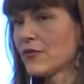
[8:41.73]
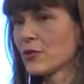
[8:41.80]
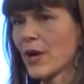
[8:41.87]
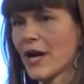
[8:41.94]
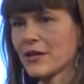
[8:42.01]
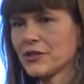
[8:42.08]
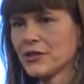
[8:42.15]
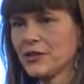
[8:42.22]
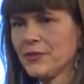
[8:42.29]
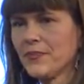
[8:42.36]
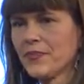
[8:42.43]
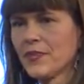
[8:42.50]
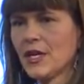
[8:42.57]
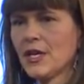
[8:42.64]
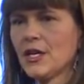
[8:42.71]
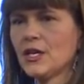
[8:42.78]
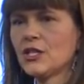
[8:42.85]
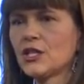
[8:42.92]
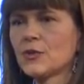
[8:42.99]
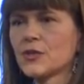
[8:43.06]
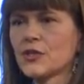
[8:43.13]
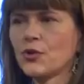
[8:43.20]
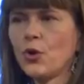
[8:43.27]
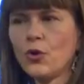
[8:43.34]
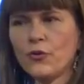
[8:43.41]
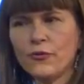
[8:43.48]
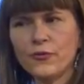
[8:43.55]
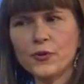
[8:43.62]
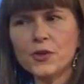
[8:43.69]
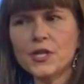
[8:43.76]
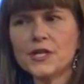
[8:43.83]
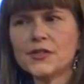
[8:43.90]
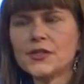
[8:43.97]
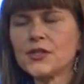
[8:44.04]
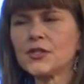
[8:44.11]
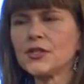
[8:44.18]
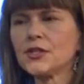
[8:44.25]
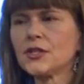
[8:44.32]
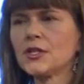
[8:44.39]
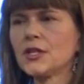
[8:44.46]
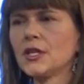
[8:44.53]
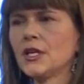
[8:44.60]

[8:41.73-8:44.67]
a radical. She was a Whole Foodist.